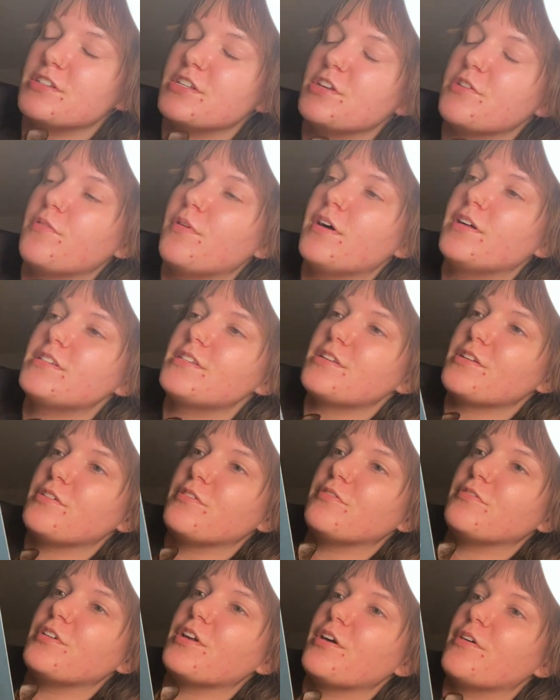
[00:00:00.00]
to you all so
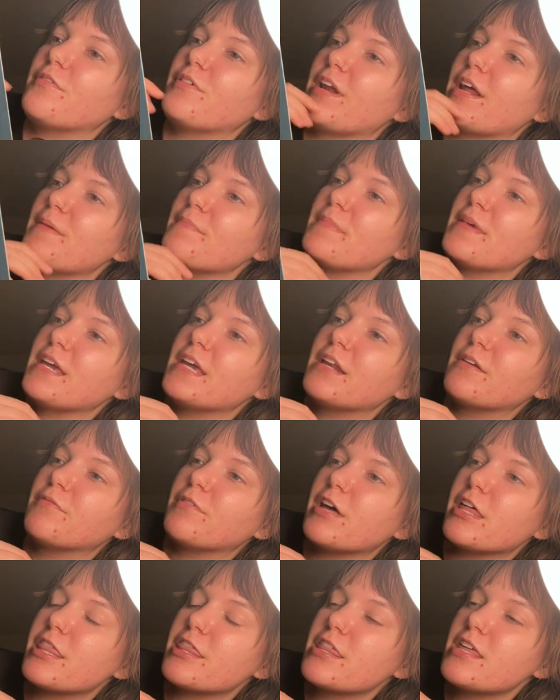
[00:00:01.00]
you know what I mean
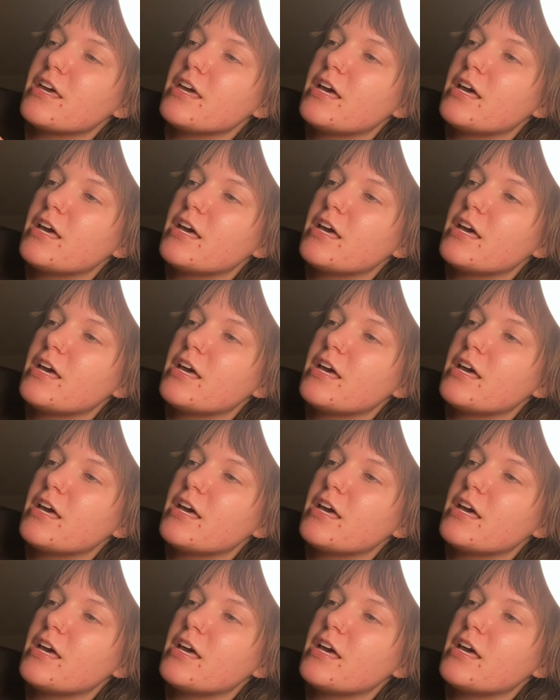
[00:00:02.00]
with